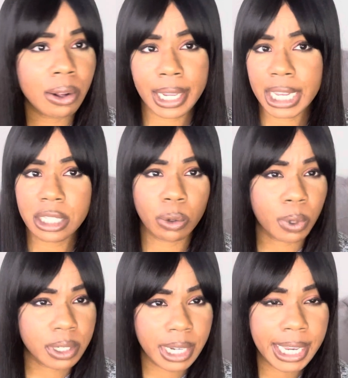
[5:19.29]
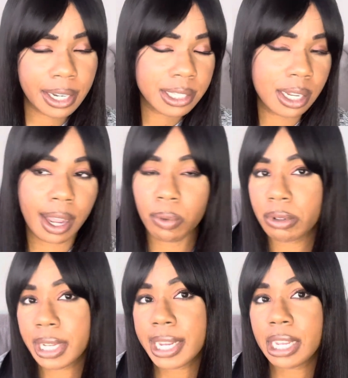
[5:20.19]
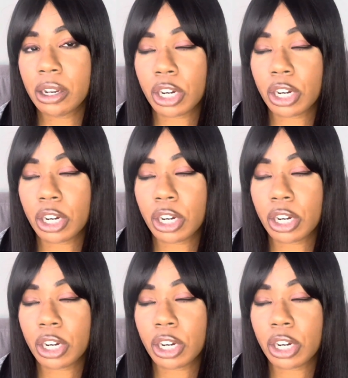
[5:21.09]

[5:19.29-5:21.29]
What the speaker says: Like, is it worth taking? Is it not worth taking?